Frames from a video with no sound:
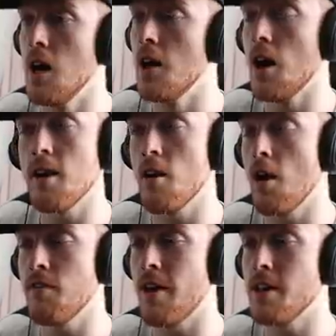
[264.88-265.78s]
uh,
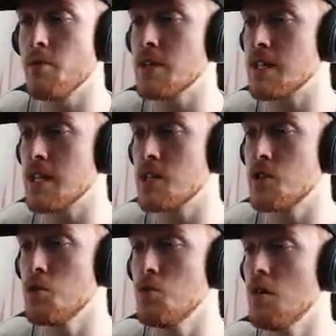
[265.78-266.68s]
I, I, find the presets
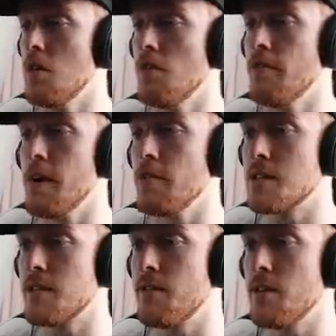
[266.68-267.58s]
do
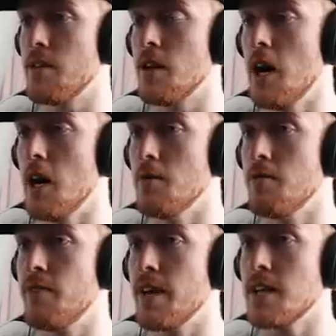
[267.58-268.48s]
various different um,
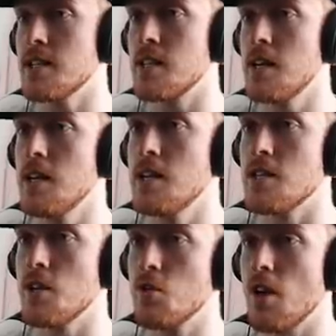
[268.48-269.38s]
things.
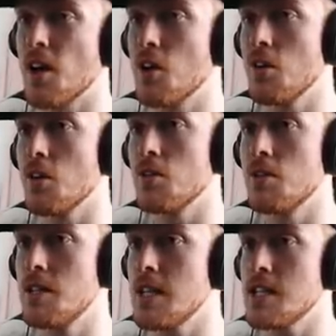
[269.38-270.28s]
So you've got like
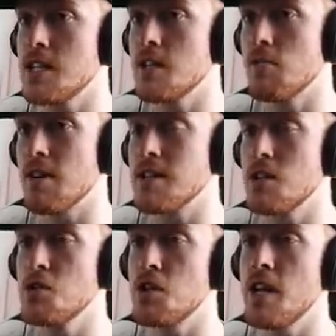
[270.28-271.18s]
DC, the
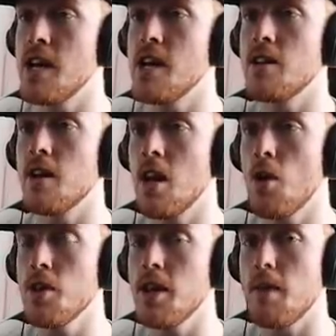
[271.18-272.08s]
resolution here, the
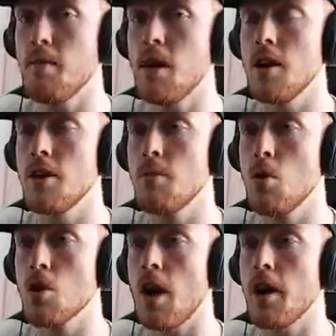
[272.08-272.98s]
lower the number, the
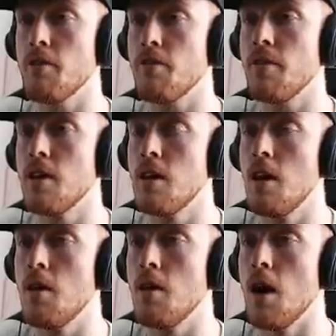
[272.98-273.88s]
more kind of,
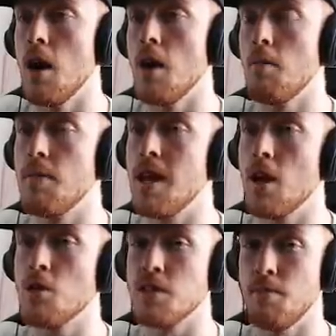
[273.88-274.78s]
uh, it
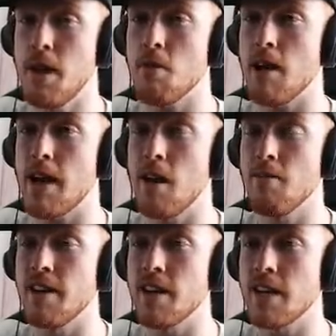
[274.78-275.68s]
lowers the bit rate, I
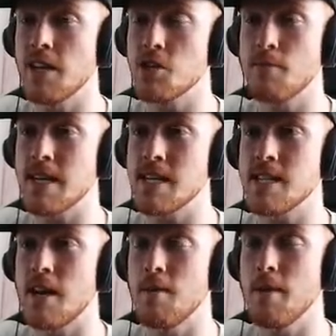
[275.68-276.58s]
think, and it just makes it
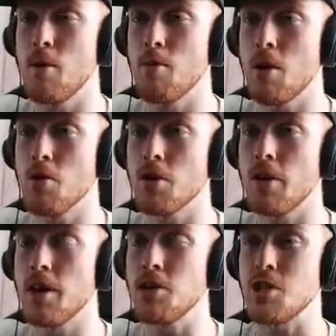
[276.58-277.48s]
sound a bit more
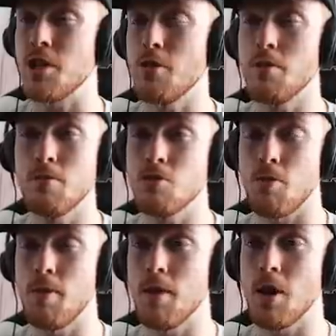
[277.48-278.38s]
broken. I usually don't
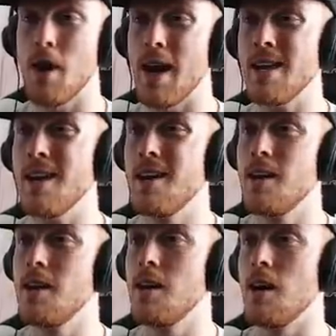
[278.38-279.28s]
drop it below eight.
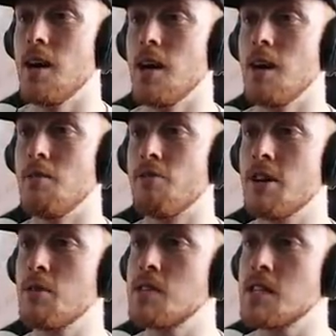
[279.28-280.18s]
Um,
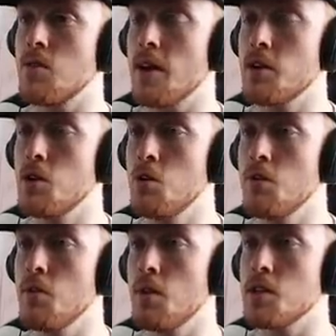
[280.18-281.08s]
is quite cool
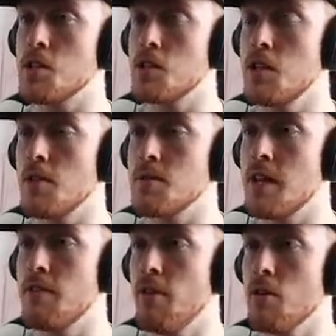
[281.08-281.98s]
if you want to just, you know I'm
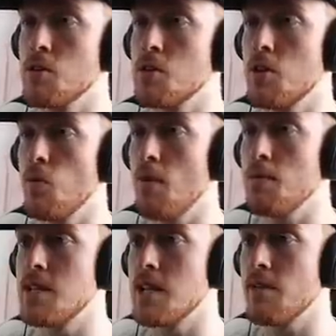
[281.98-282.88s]
saying, focus on one
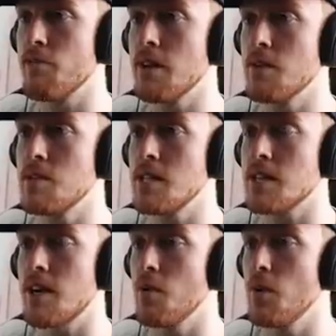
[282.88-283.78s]
particular frequency.
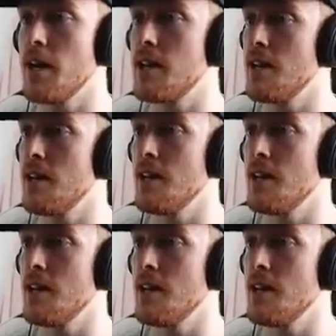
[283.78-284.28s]
It's kind of weird.